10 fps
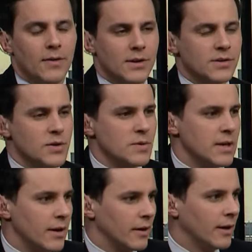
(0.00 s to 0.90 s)
this new
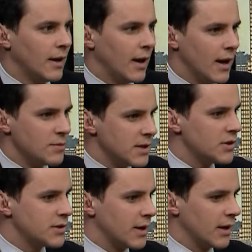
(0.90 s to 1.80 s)
year. And it was
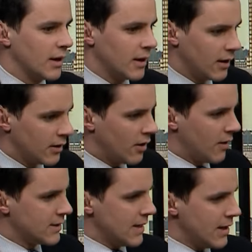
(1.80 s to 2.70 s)
interesting, you know,
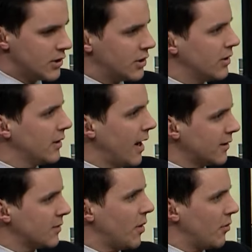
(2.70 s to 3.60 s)
as each
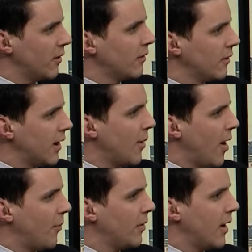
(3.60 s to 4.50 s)
council member came
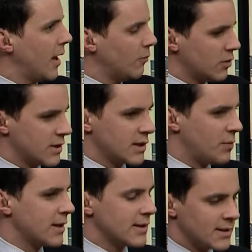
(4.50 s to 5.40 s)
up mm. and was
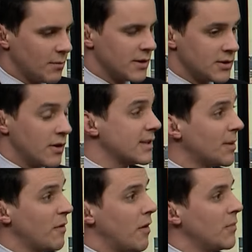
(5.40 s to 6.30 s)
expressing some concern. And
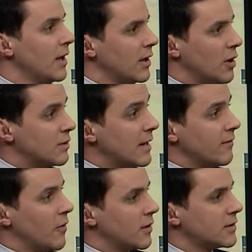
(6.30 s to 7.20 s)
some of them, you know, didn't
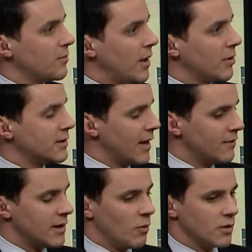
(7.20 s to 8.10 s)
focus on public
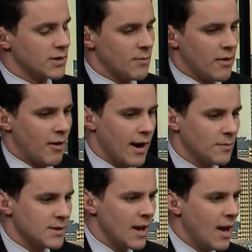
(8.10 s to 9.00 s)
safety or some other
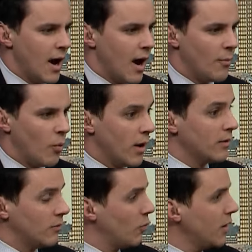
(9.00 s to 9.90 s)
items. Uh, but
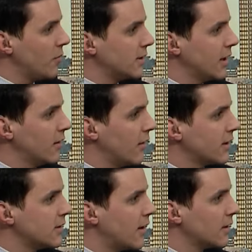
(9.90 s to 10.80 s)
one, one in particular
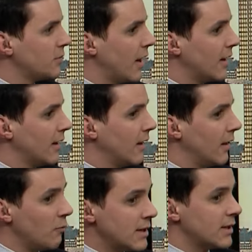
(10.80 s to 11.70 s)
actually talked about
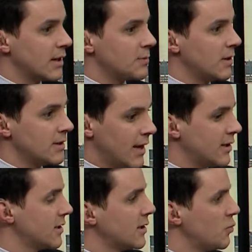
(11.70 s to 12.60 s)
a recent experience he had
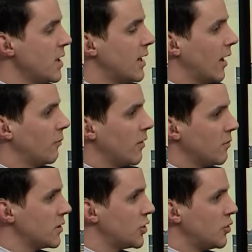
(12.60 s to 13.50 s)
just this weekend where there
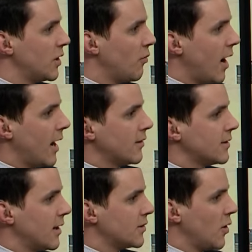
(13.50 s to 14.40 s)
was a shooting right
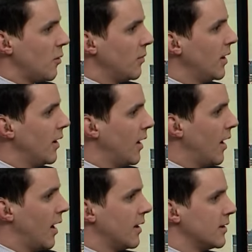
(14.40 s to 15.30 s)
outside his home wow.
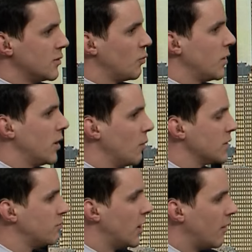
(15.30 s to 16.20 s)
and his window
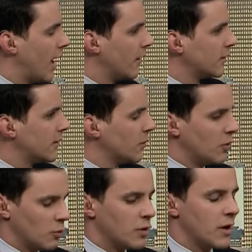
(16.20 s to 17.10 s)
was blown out. So
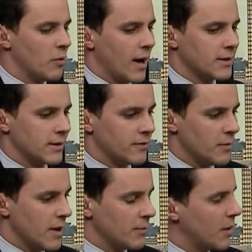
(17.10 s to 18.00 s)
we'll, we'll hear actually from
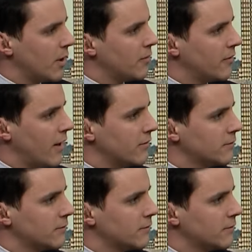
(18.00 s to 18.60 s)
him coming up at five.